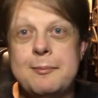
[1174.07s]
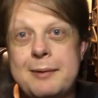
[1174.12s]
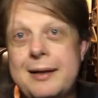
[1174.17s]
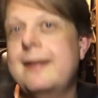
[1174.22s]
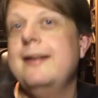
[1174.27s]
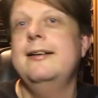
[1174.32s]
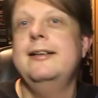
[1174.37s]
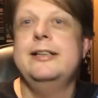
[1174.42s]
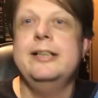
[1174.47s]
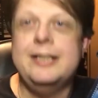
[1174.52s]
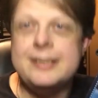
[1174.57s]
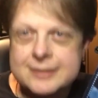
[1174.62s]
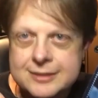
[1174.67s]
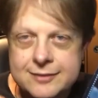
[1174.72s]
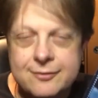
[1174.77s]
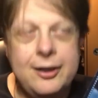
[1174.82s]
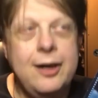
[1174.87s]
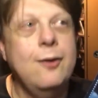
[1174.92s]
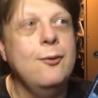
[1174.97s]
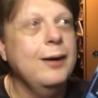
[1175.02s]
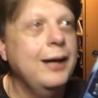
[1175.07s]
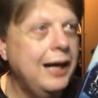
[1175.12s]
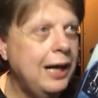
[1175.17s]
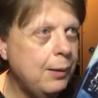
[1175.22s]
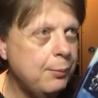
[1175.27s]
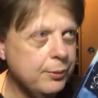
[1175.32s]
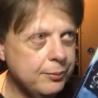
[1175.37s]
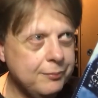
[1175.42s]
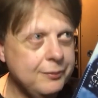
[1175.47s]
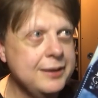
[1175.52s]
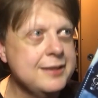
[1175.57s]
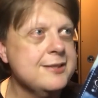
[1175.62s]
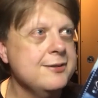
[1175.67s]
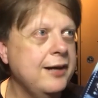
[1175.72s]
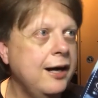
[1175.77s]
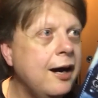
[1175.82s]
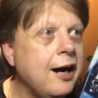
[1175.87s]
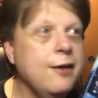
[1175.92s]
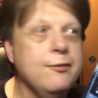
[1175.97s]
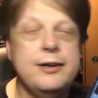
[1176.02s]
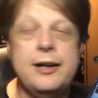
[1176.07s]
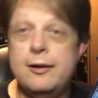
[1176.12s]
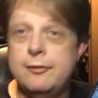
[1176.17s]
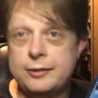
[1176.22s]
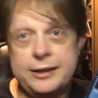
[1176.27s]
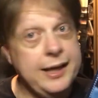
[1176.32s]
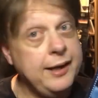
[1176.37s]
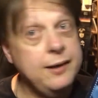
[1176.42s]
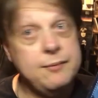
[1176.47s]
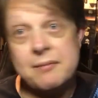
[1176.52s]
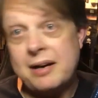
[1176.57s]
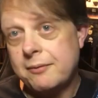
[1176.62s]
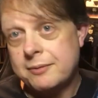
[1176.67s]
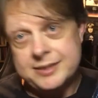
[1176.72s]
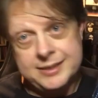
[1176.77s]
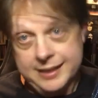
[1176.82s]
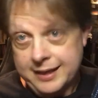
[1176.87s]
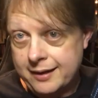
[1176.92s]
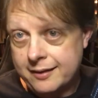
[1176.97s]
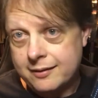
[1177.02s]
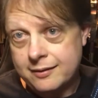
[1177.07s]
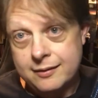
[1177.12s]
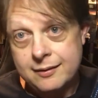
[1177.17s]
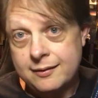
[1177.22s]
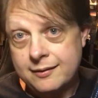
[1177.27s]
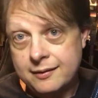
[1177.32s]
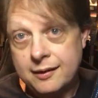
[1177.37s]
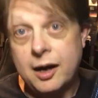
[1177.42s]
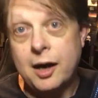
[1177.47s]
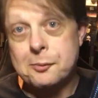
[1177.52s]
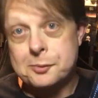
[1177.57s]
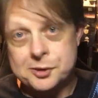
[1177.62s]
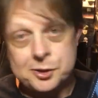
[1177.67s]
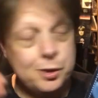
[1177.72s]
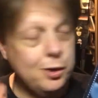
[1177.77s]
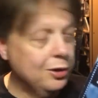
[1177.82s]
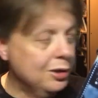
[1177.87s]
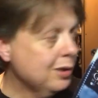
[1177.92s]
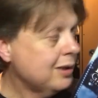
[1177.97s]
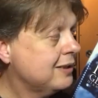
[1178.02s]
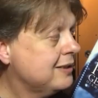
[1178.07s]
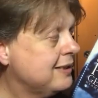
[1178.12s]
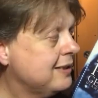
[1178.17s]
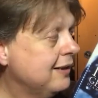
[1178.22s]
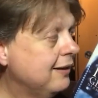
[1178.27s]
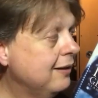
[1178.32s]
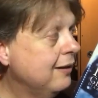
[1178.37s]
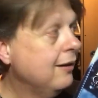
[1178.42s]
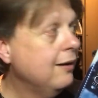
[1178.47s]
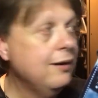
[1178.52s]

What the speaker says: I went back and listened to the whole album, listened to it over and over again, and that was it. I was hooked.